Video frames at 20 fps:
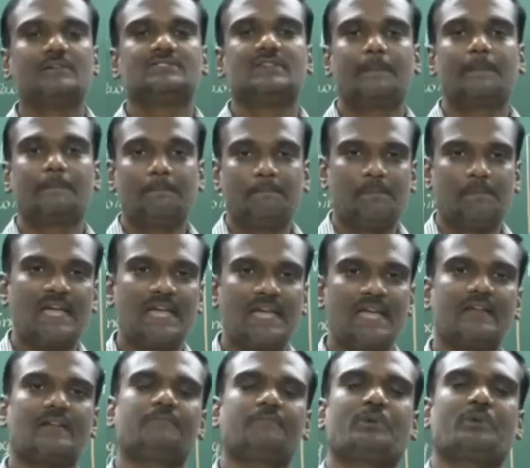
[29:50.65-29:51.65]
The
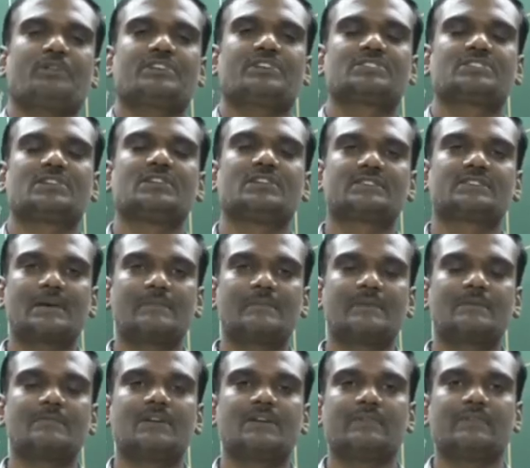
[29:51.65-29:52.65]
plane of projection is
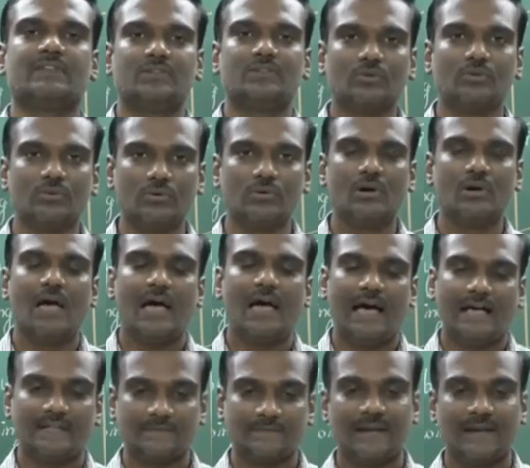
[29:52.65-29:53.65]
coming between you
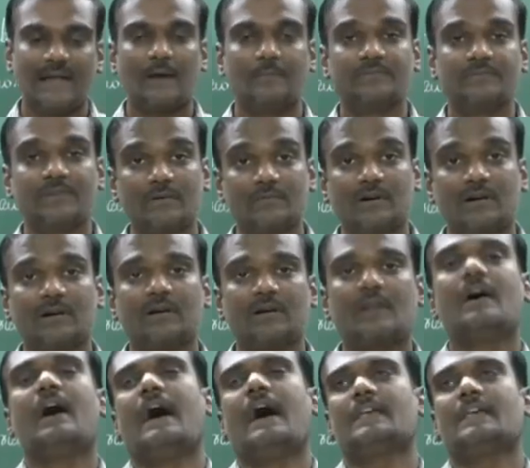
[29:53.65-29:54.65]
as well as
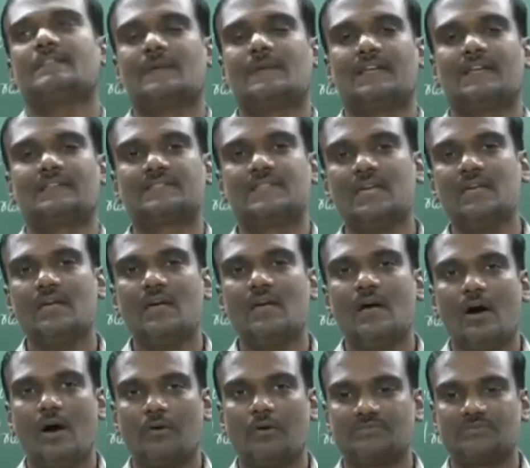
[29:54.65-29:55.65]
observer as well as the
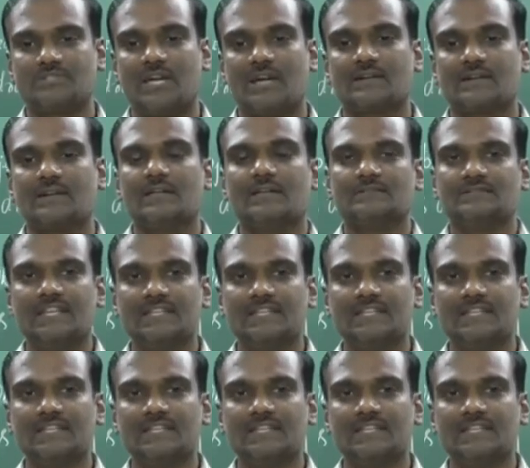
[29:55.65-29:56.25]
object.